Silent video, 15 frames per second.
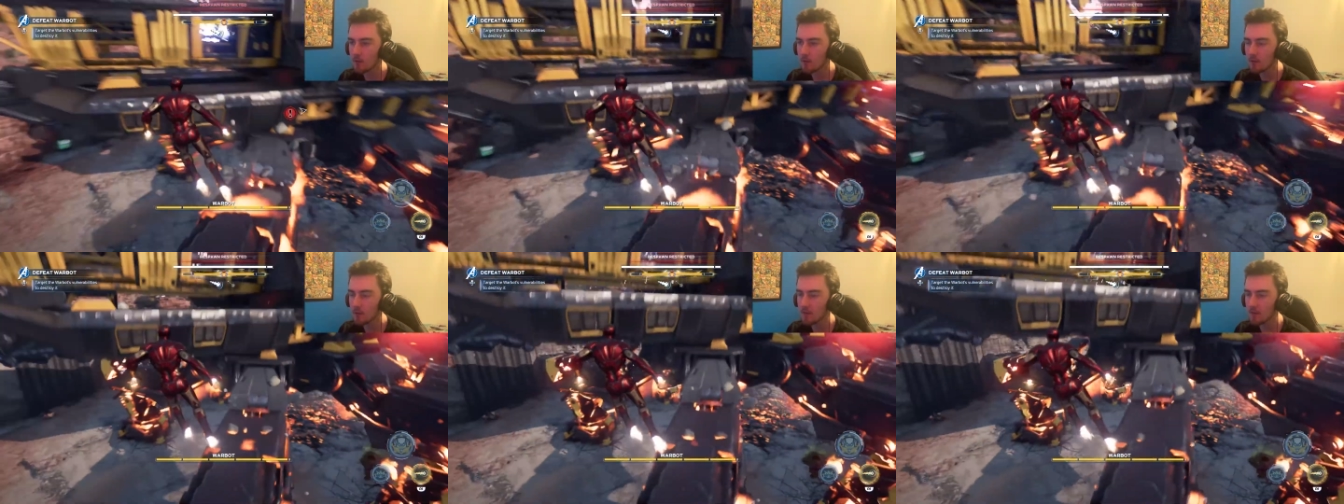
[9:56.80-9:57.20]

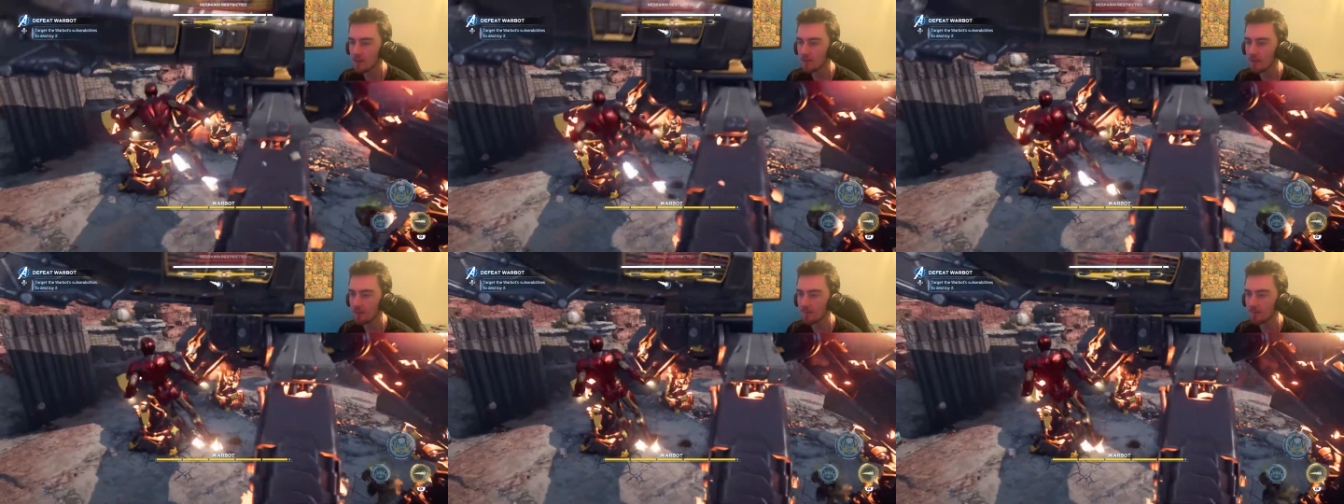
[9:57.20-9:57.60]
Good thing
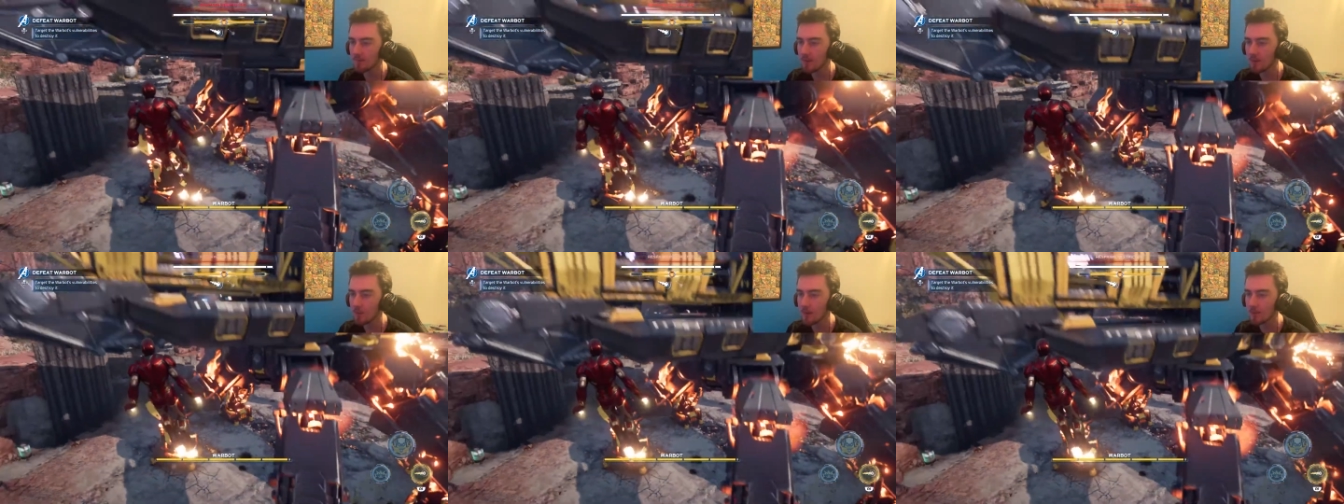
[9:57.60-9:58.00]
is I
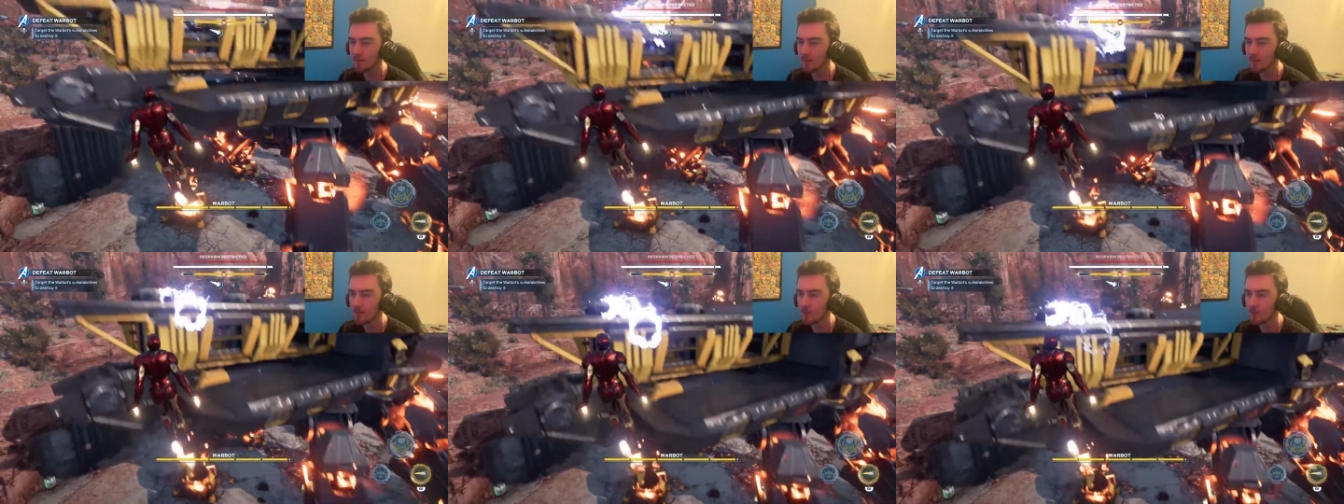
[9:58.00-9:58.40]
feel like we
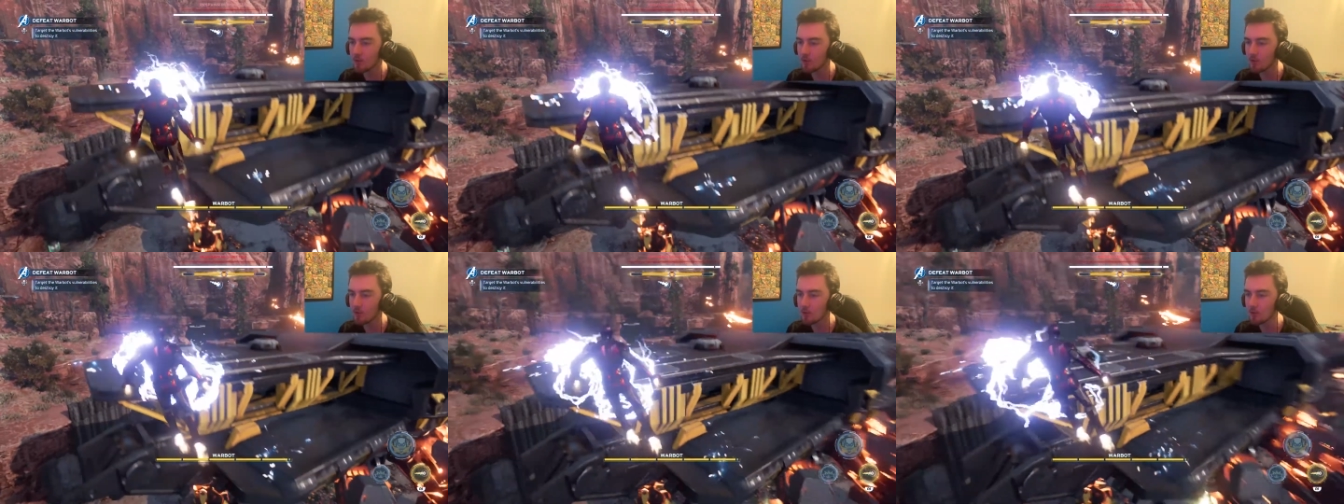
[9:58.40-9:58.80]
have
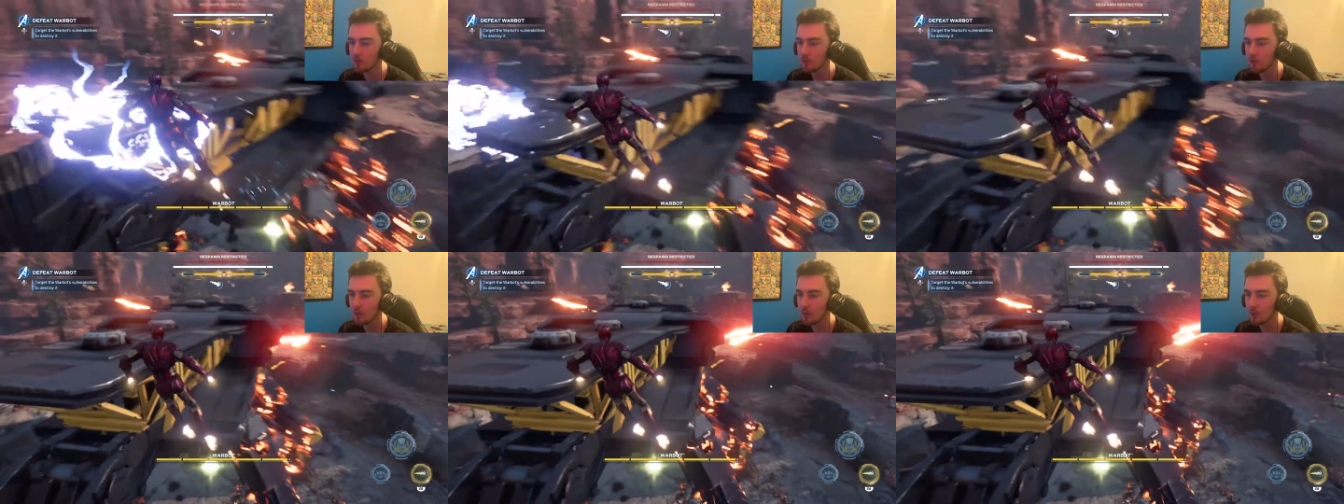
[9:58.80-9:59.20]
unlimited
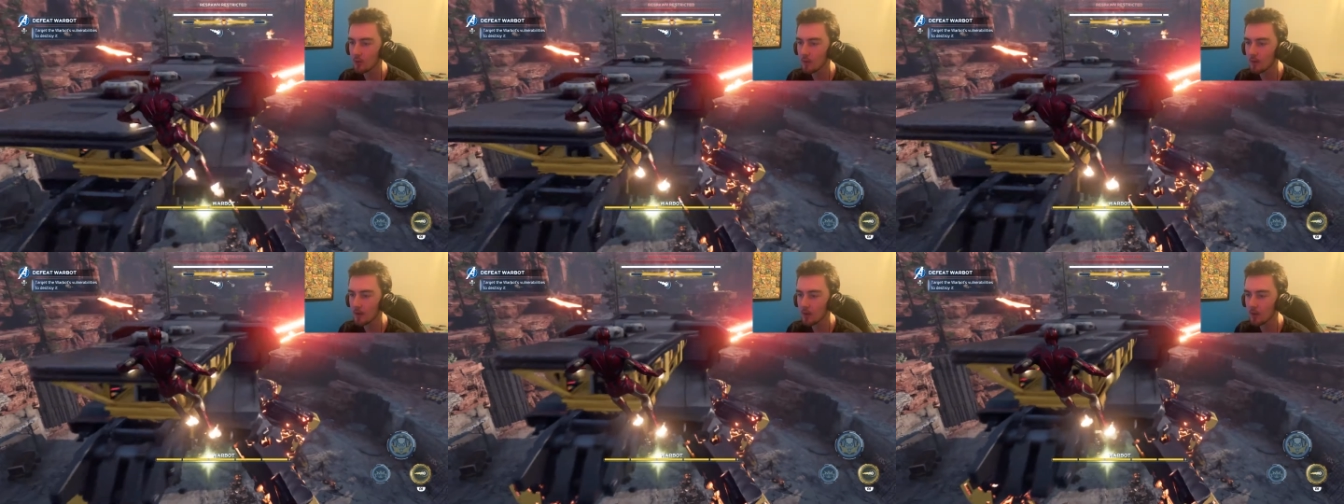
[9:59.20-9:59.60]
dodges. Oh,
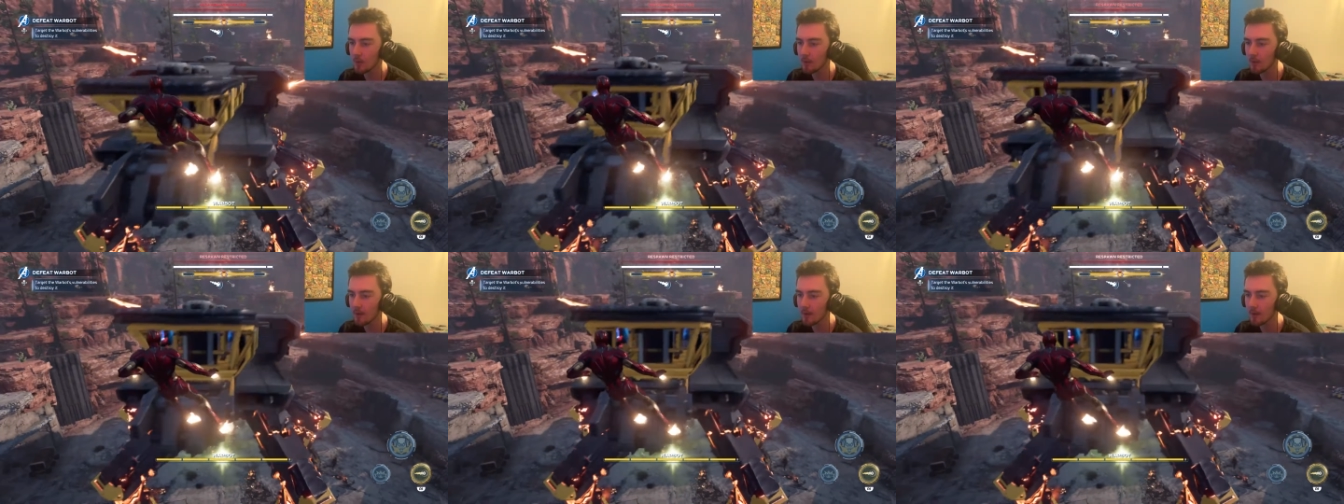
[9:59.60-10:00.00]
we'll cuck
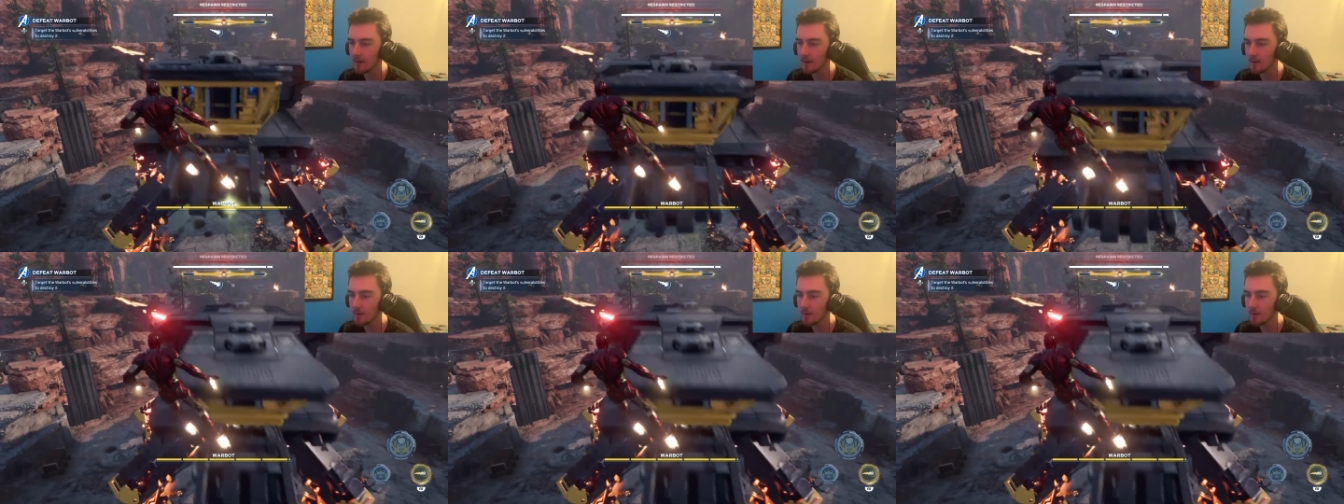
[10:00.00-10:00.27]
up there.